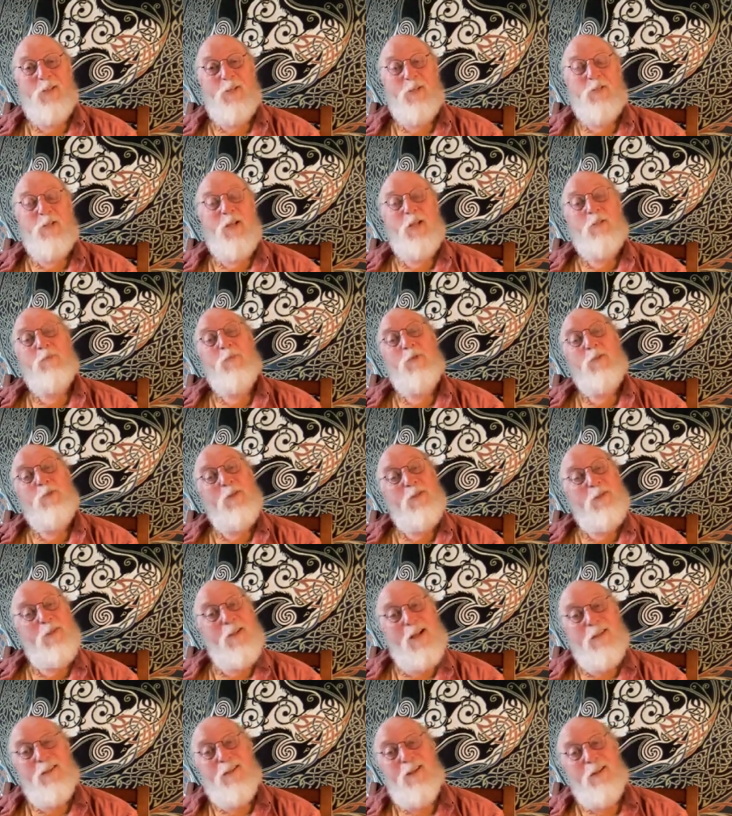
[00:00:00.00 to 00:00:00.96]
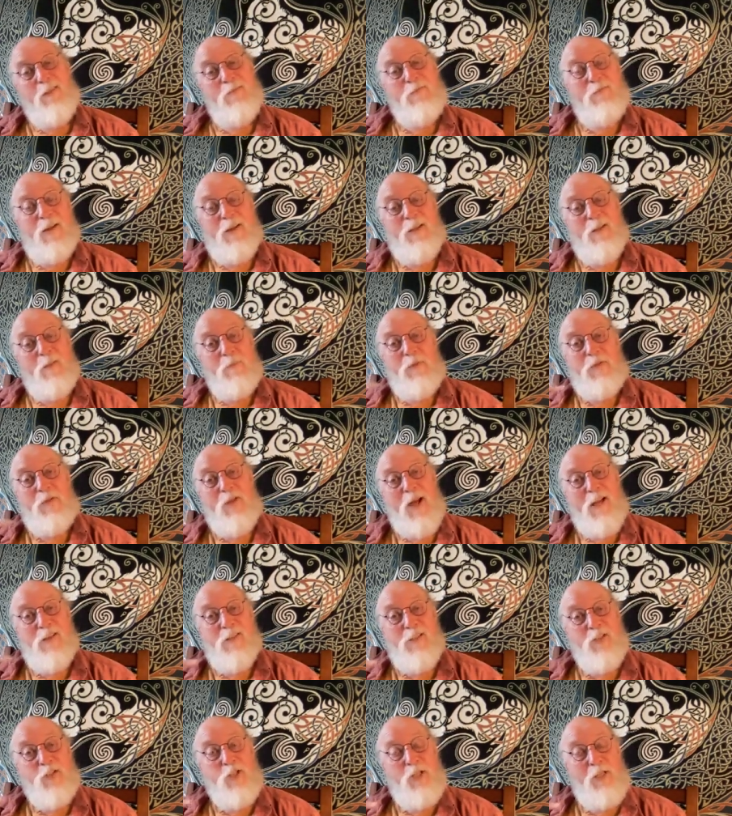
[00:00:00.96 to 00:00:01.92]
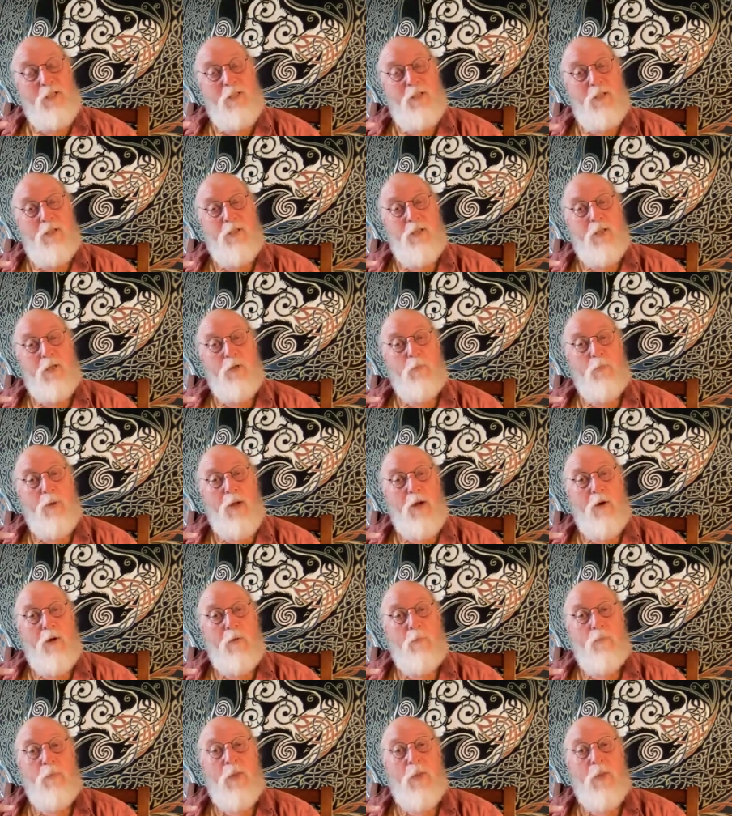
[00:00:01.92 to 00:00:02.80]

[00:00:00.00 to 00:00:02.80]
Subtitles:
assessment to identify the pathology in this other parent.